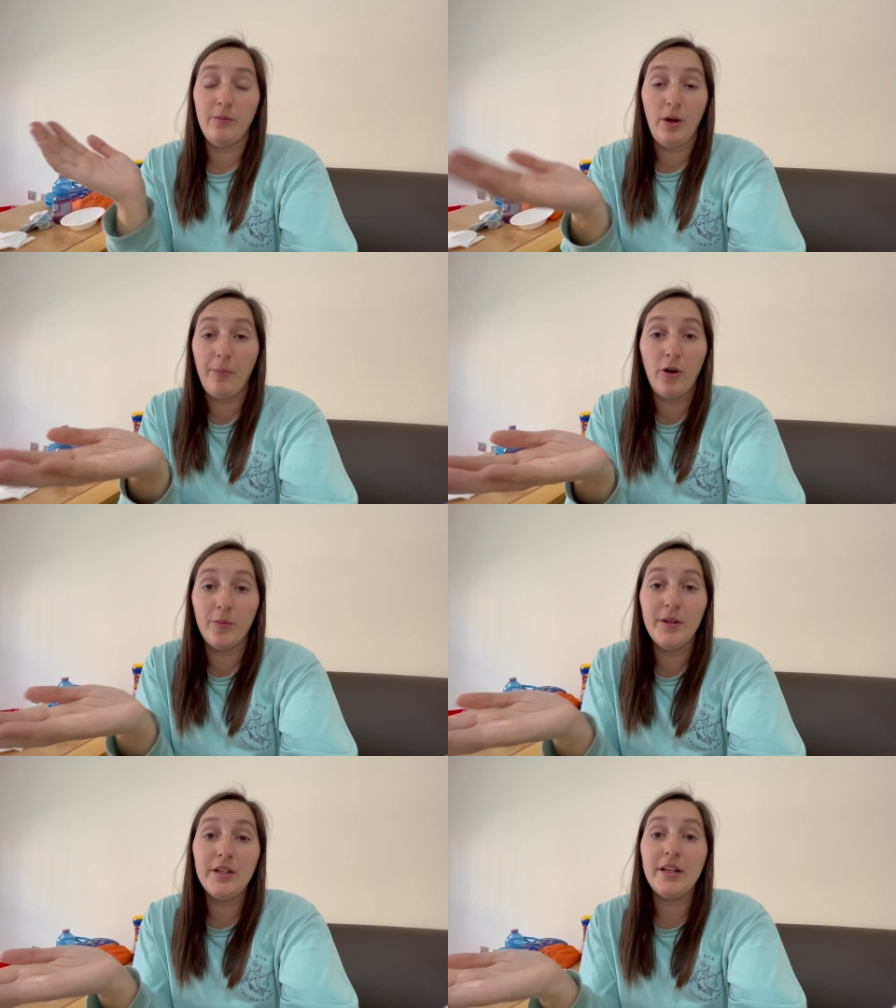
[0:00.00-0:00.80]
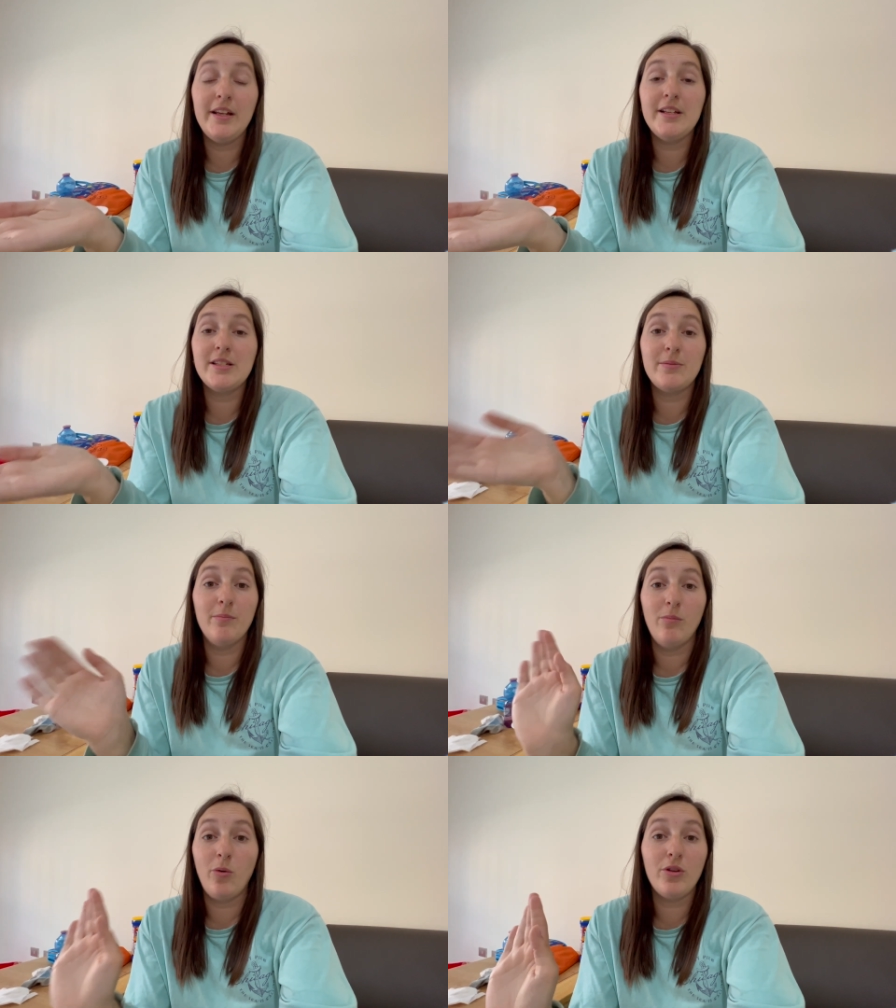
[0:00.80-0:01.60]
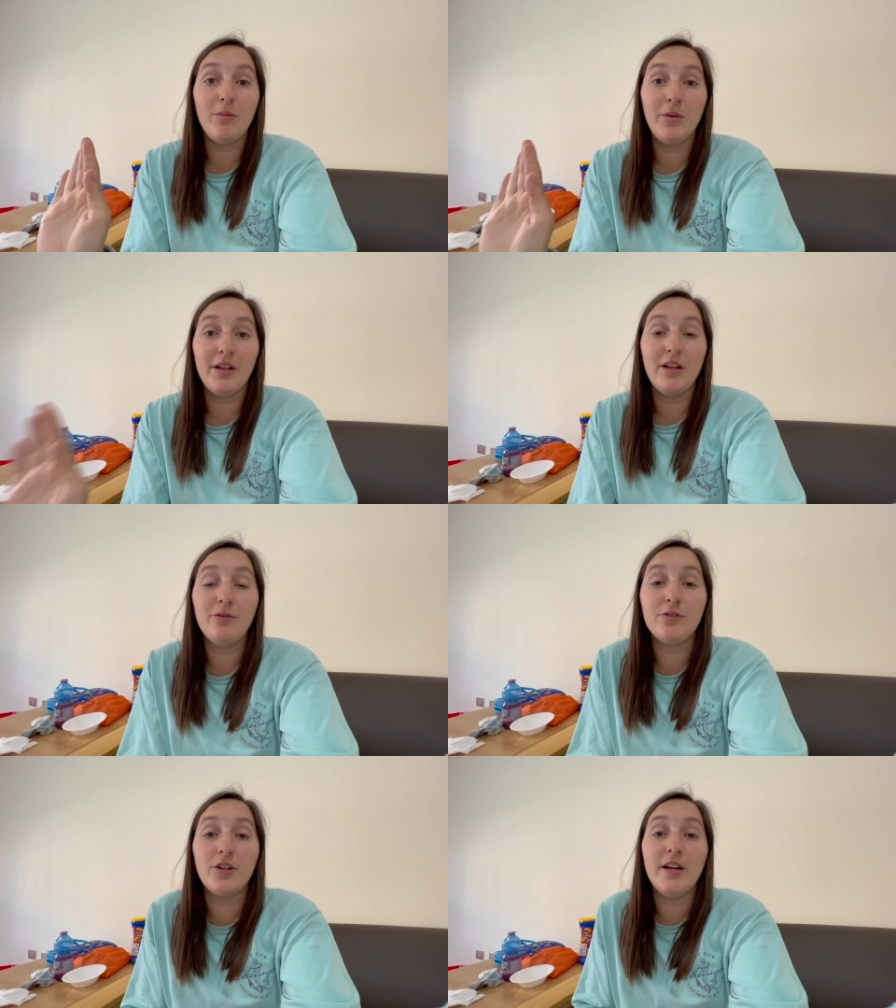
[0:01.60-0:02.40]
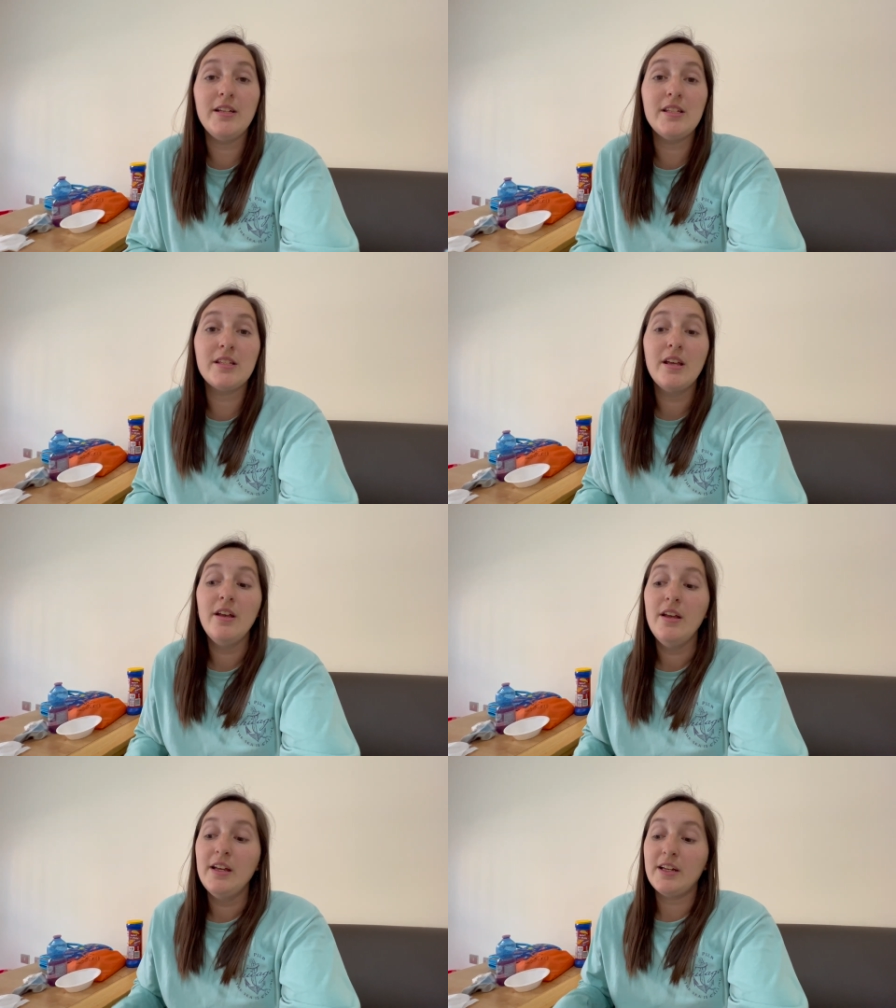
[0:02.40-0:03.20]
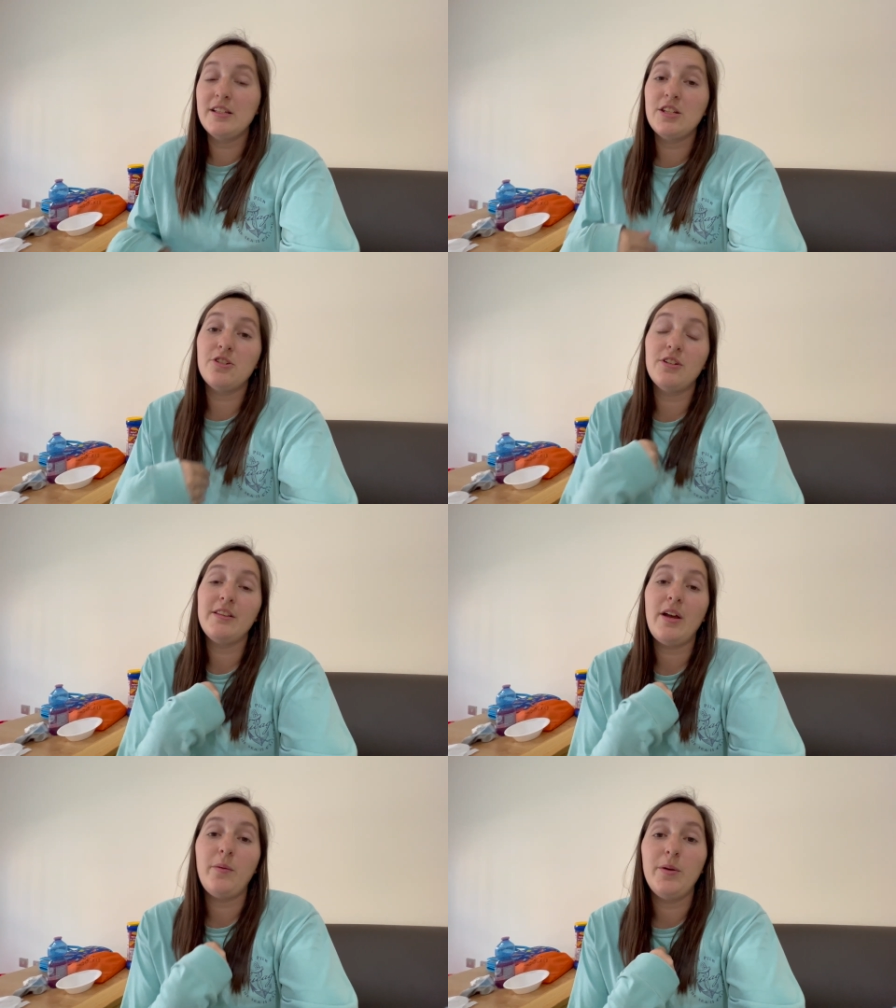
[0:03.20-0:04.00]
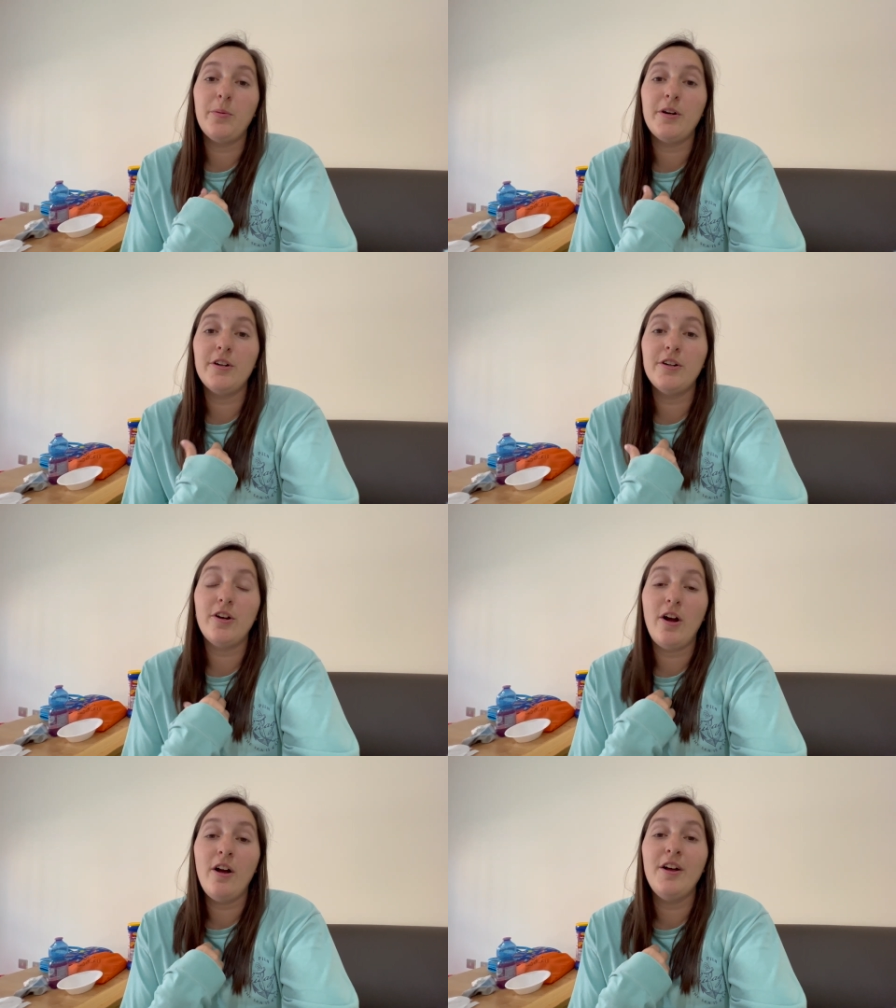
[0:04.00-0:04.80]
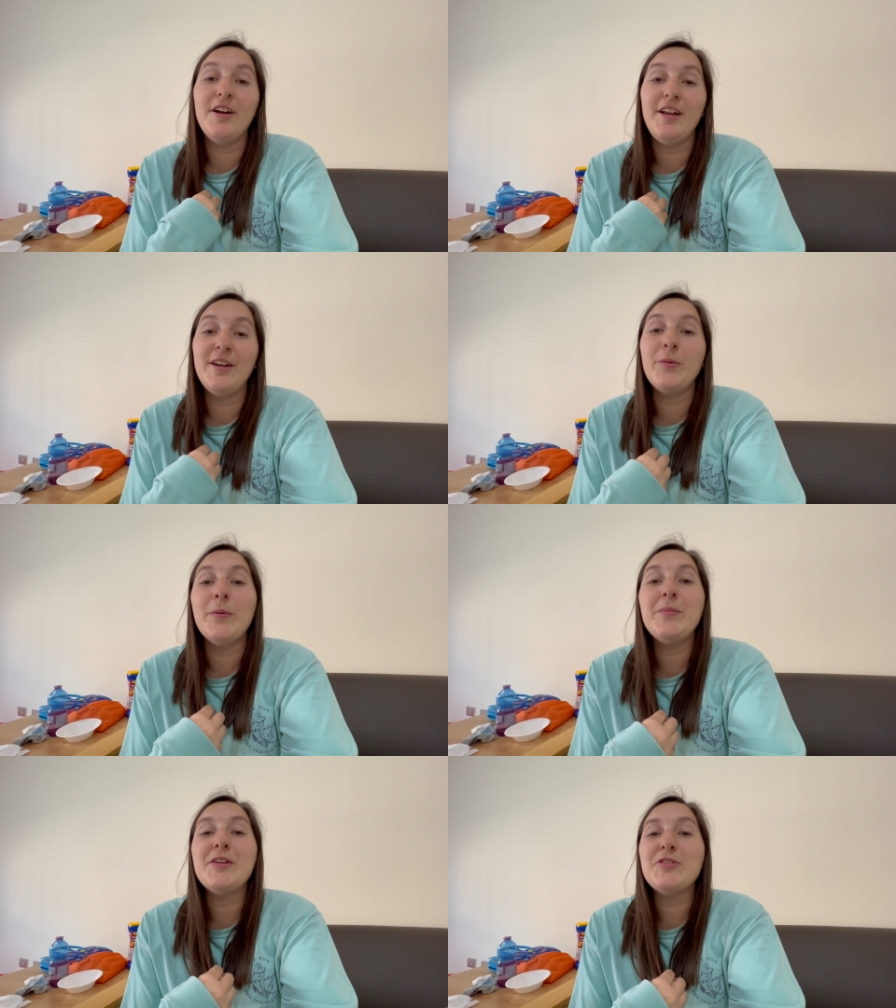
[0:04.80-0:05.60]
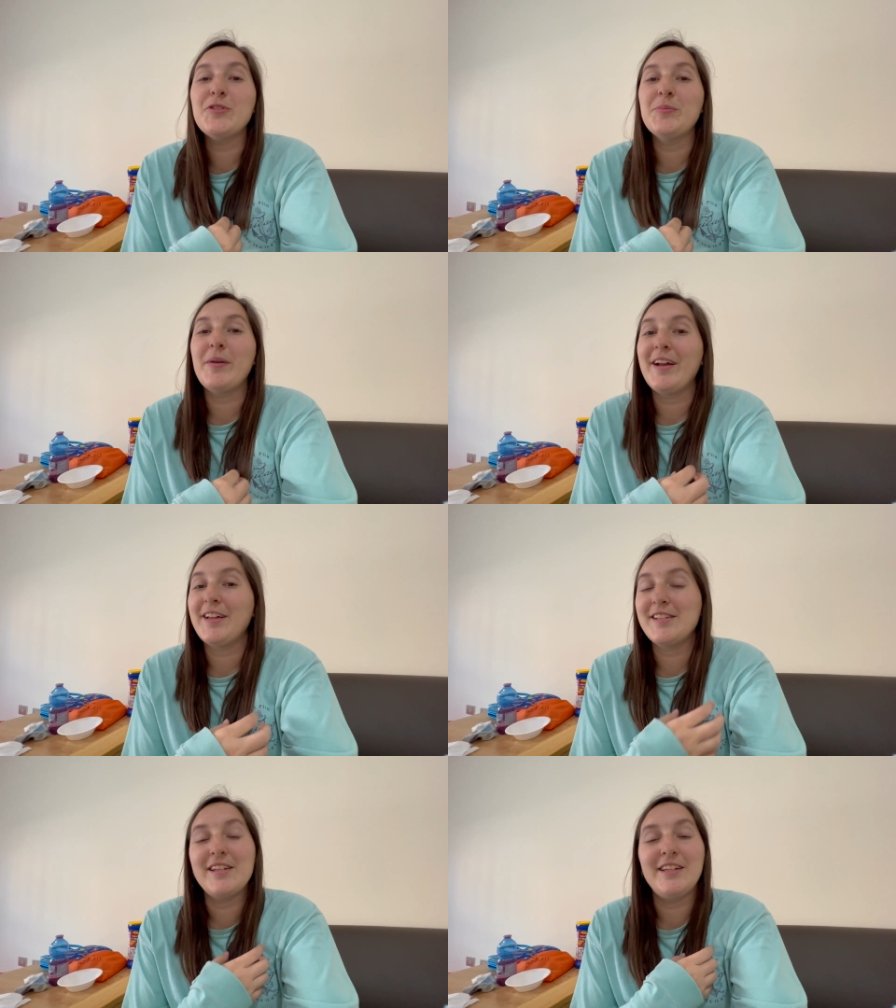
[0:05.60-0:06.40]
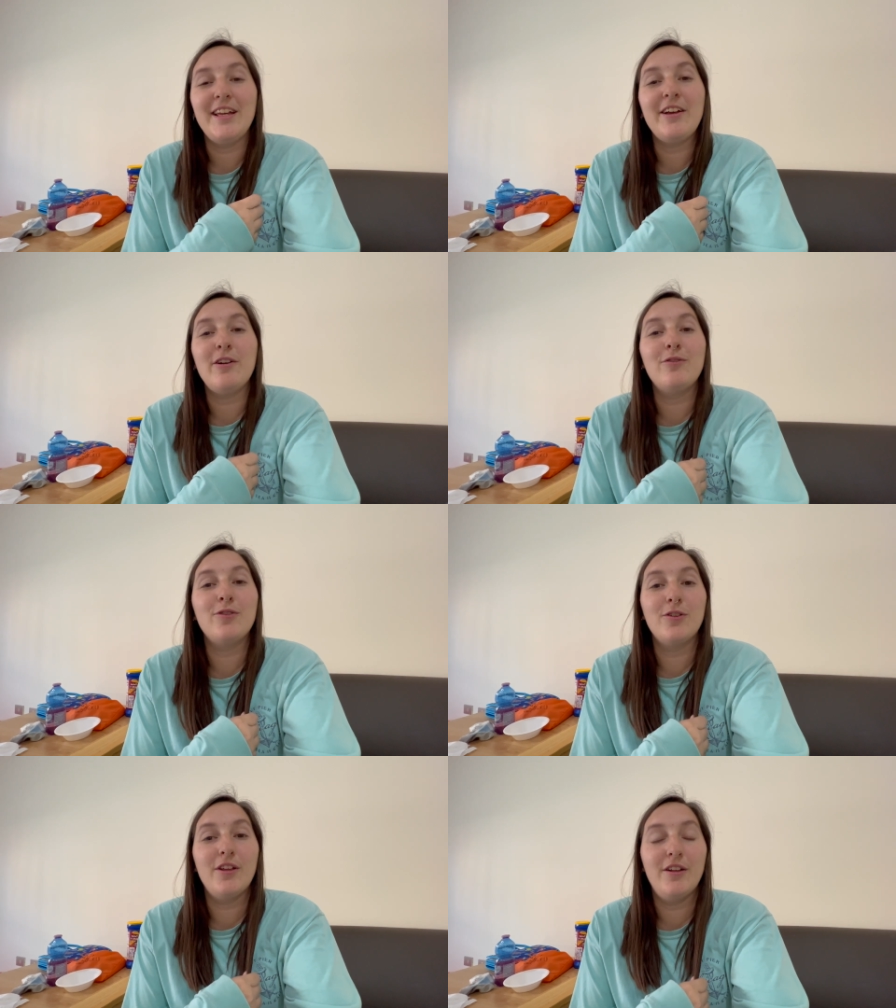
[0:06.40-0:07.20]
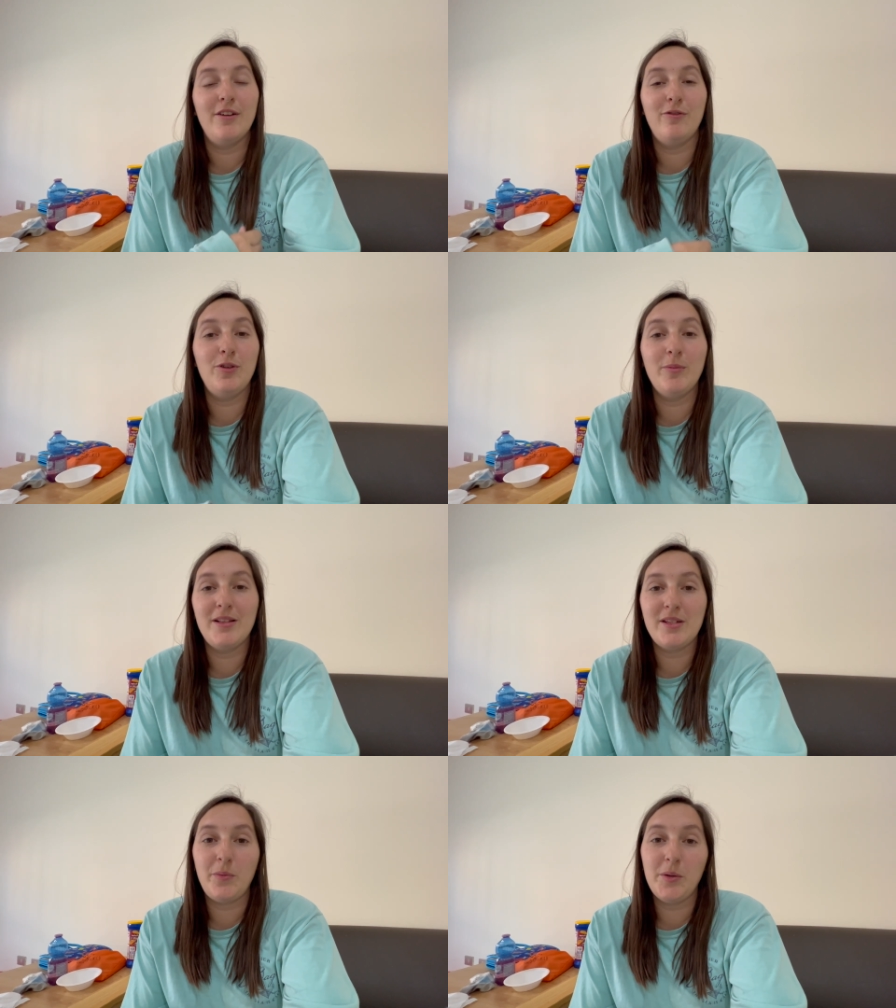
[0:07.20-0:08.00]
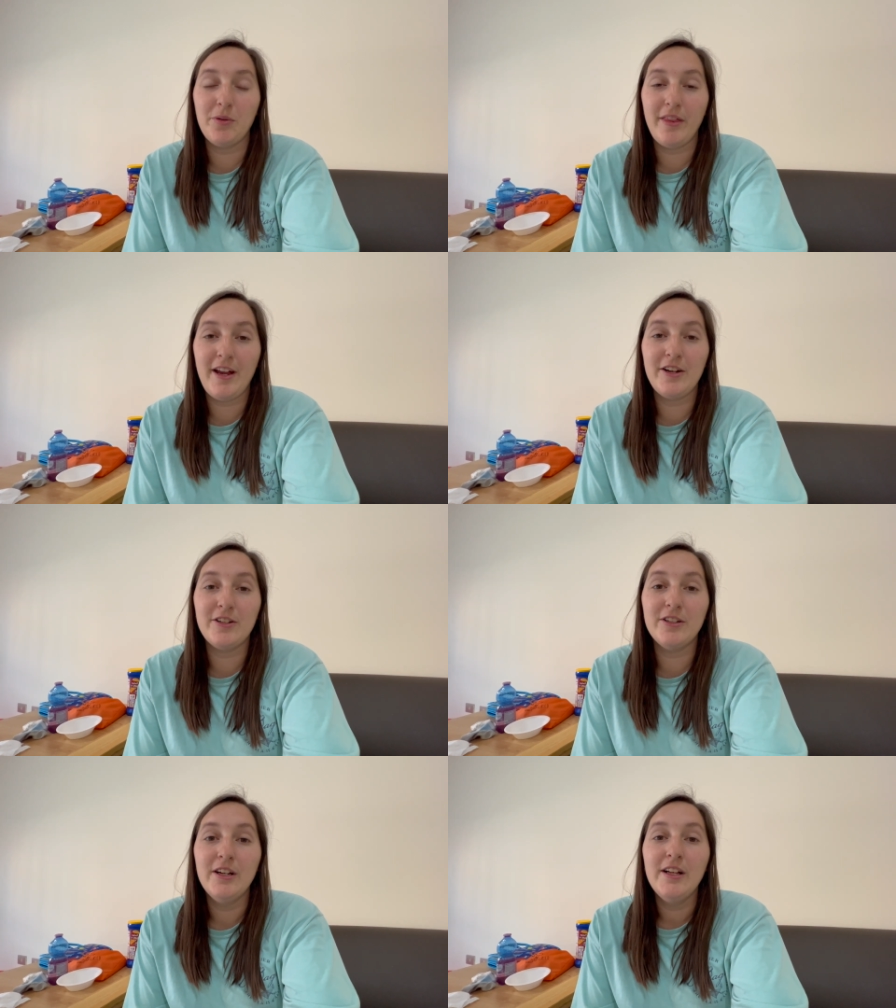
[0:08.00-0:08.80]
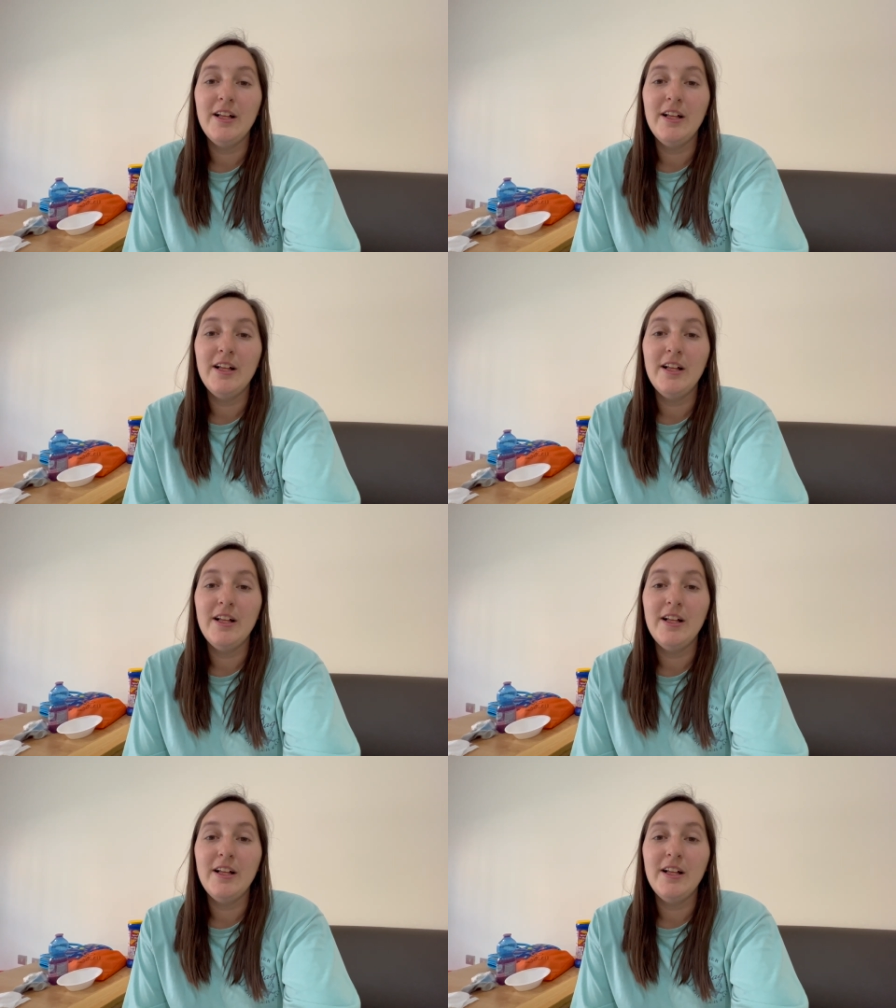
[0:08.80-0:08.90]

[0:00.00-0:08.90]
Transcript: apartment, it is more than big enough for us considering that we were uh, in a one bedroom back in San Diego for the few months that we were there